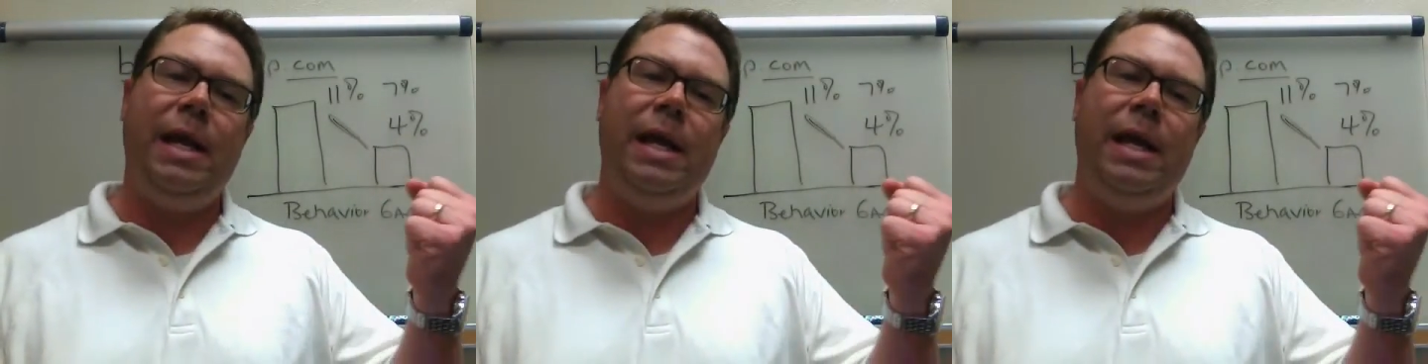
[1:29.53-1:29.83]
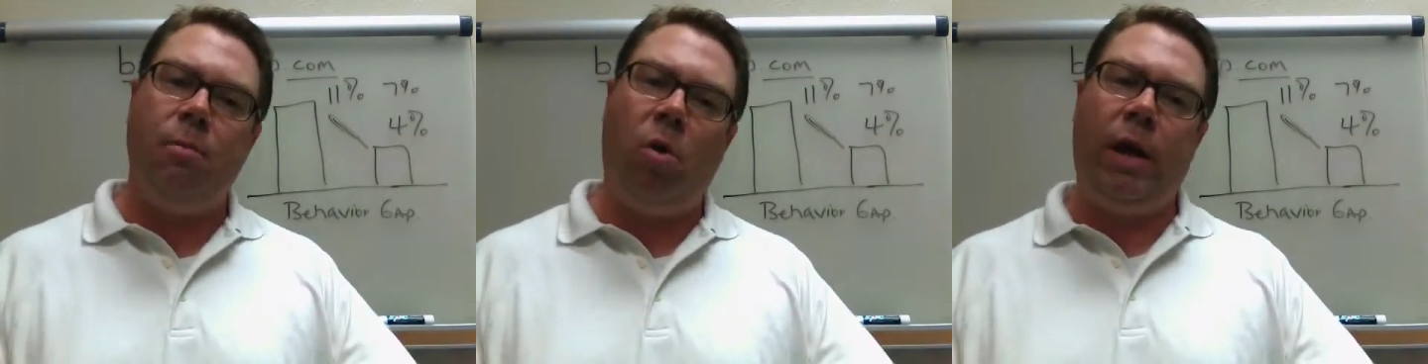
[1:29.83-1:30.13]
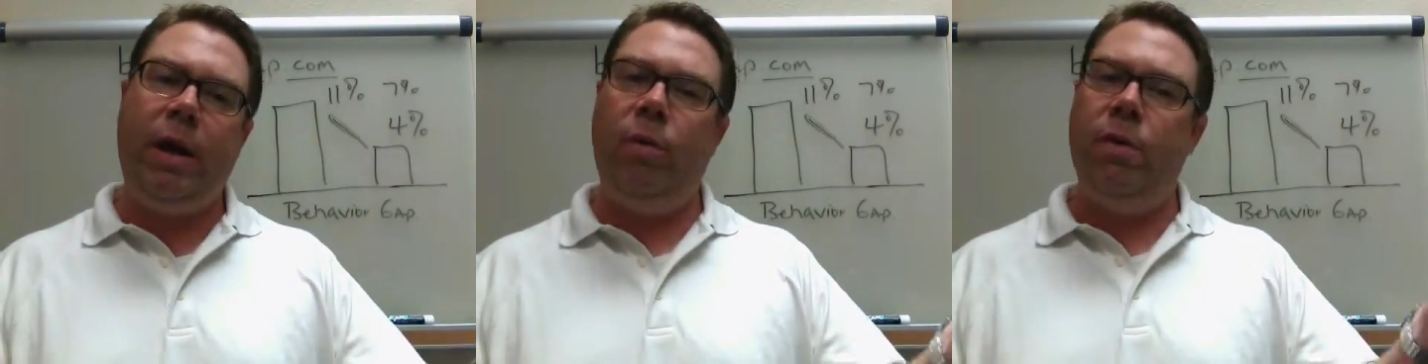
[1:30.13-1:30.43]
into the
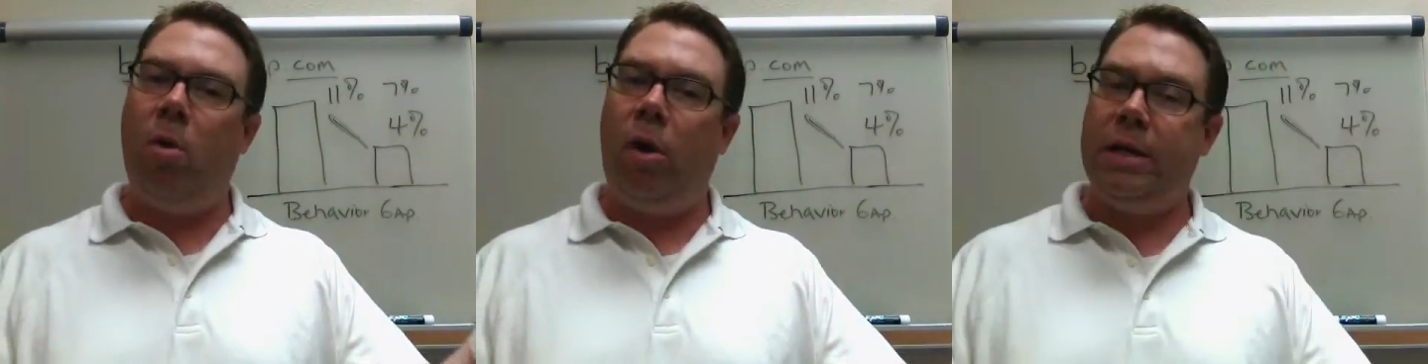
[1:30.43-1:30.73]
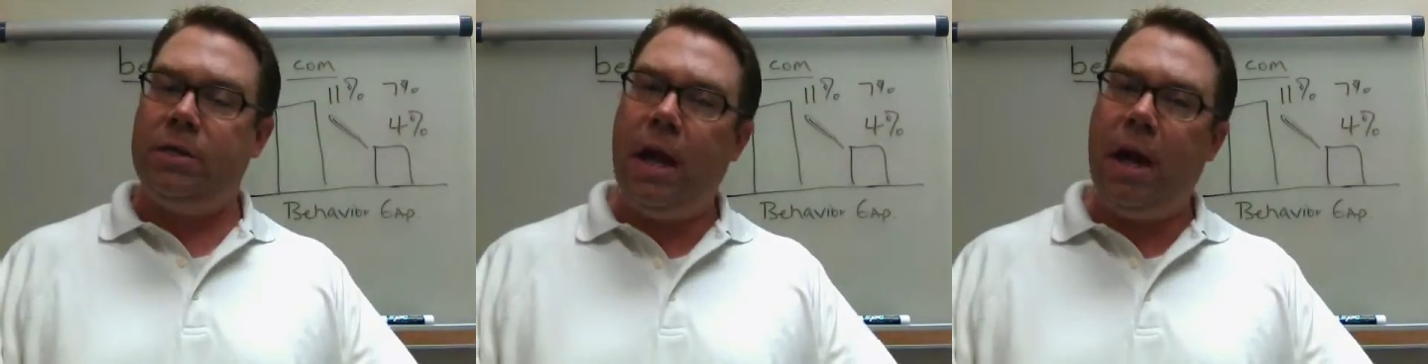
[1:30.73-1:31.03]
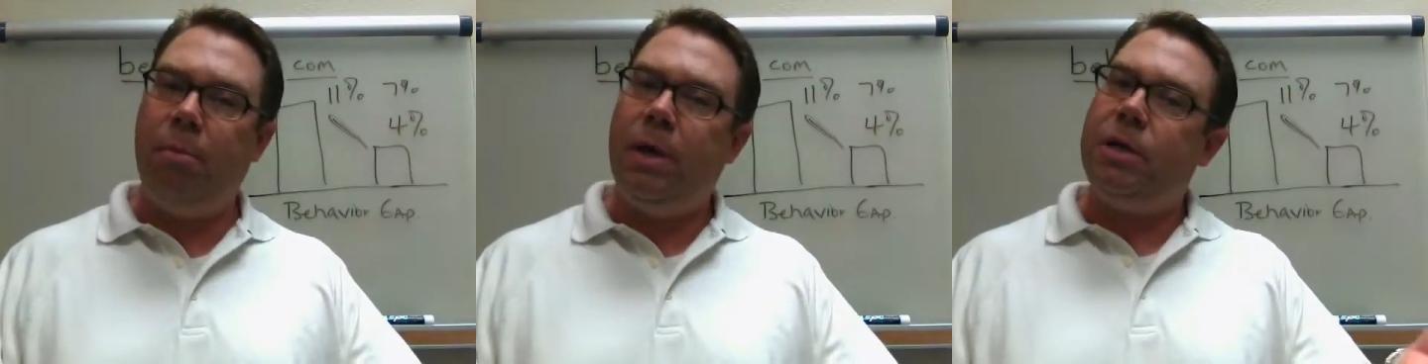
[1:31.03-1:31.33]
market when the market's
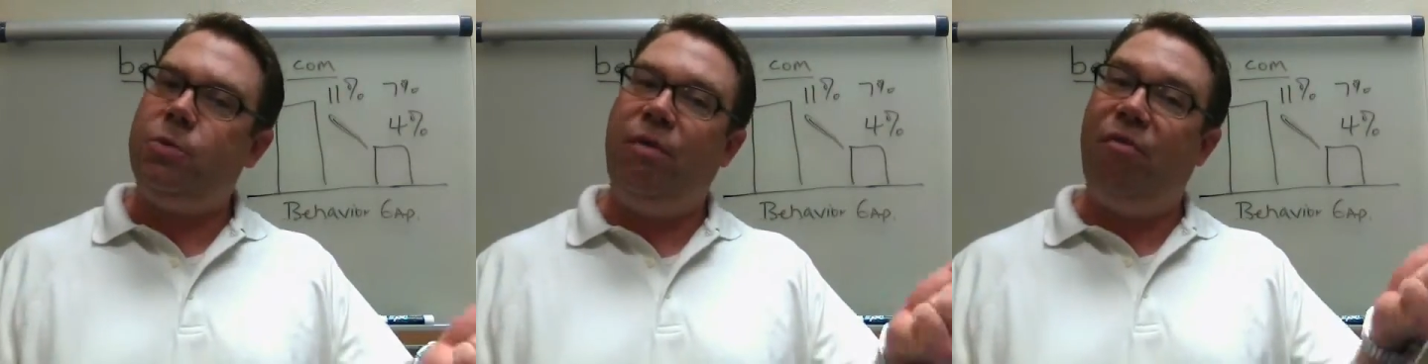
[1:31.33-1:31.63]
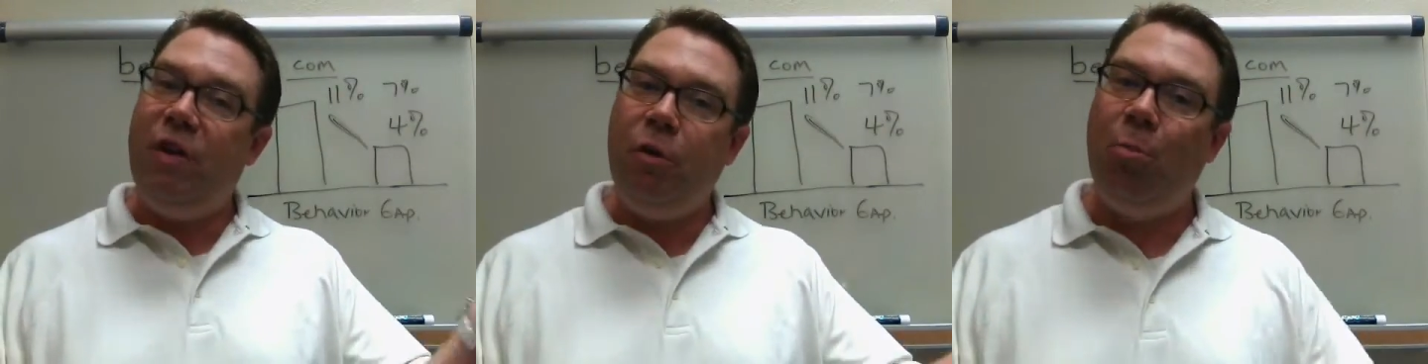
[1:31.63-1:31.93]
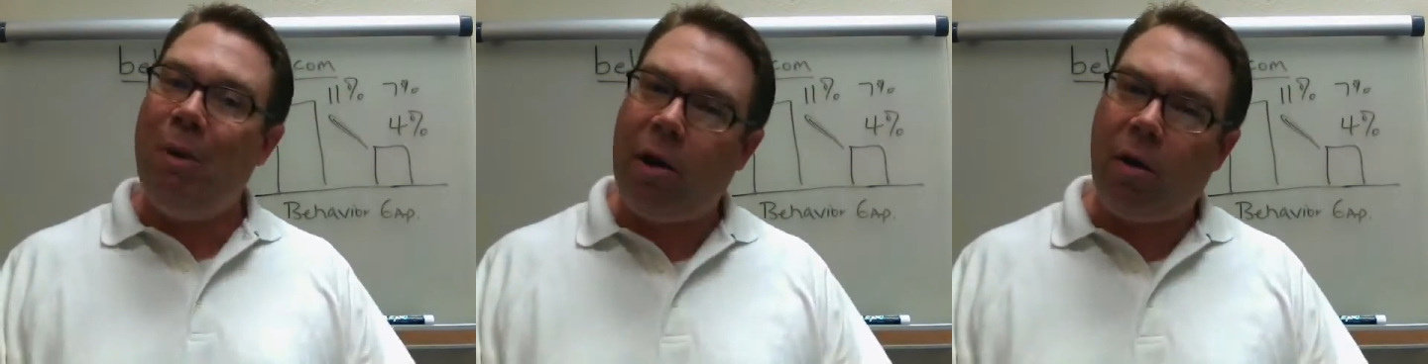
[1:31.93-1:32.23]
up because we
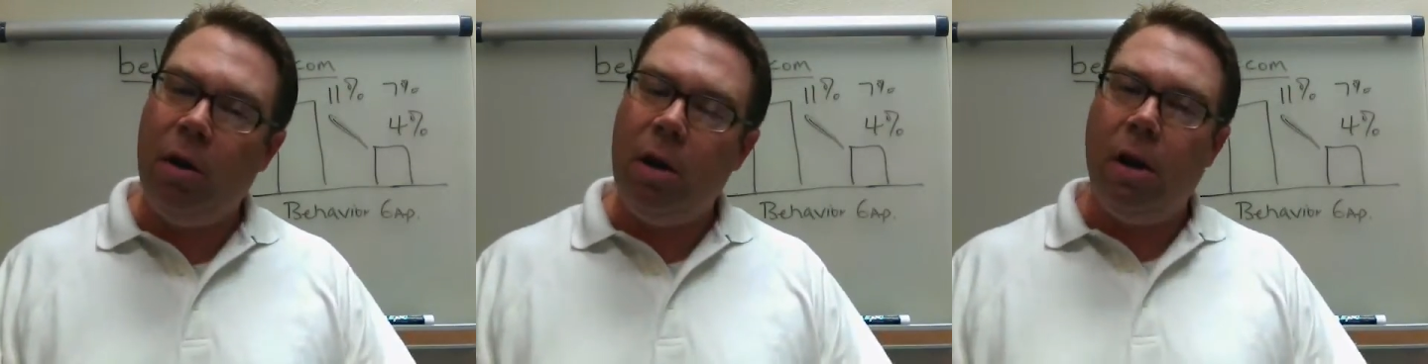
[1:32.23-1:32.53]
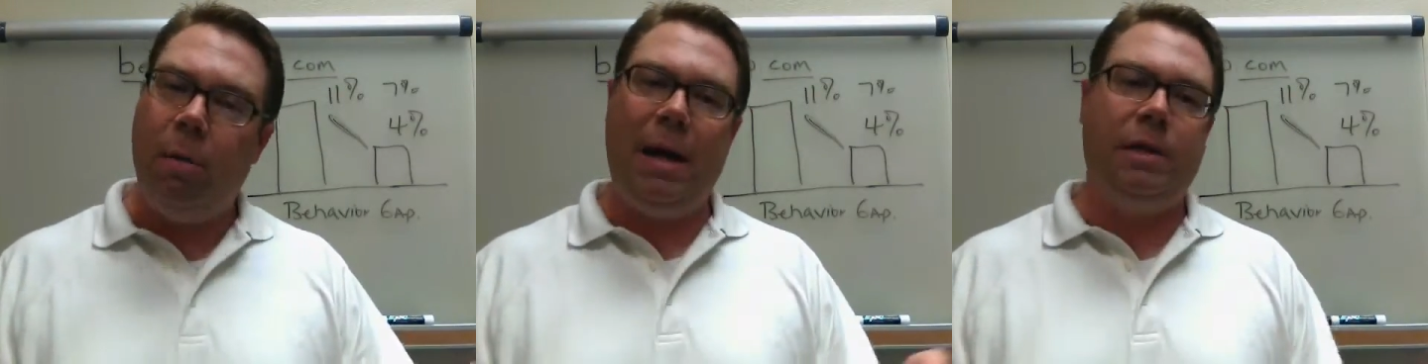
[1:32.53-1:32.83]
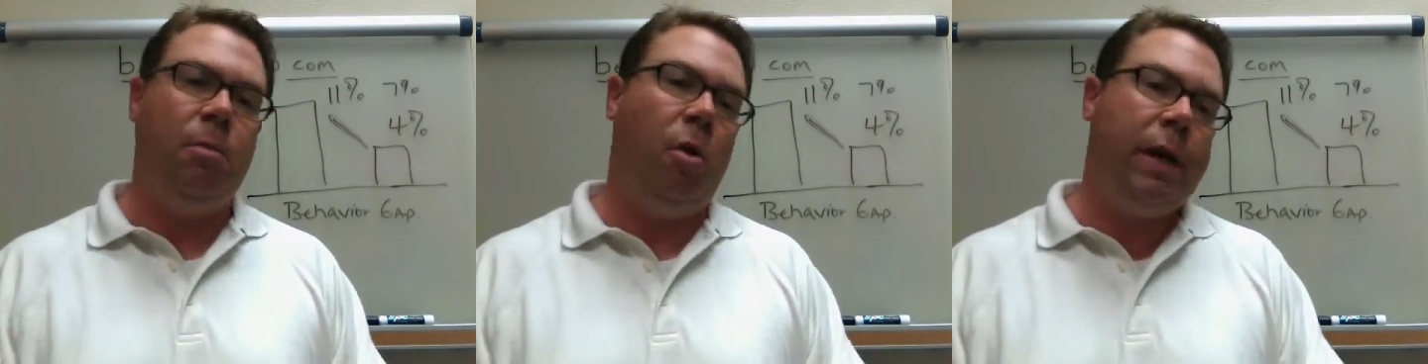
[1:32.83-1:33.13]
feel better
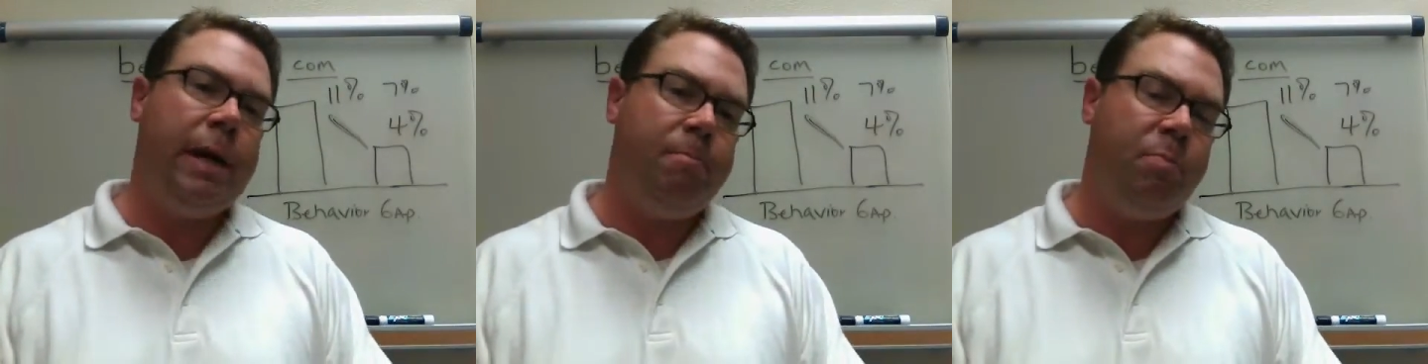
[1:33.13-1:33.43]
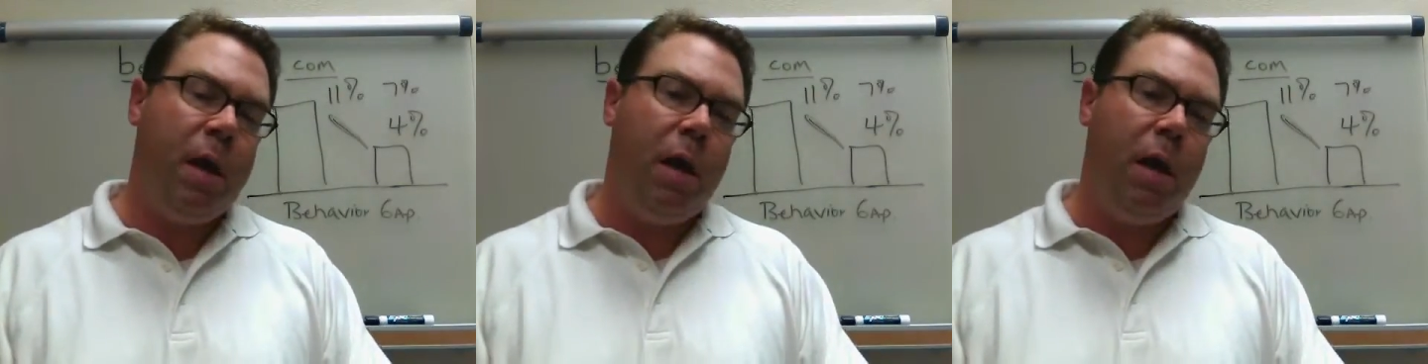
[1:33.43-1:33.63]
about the market.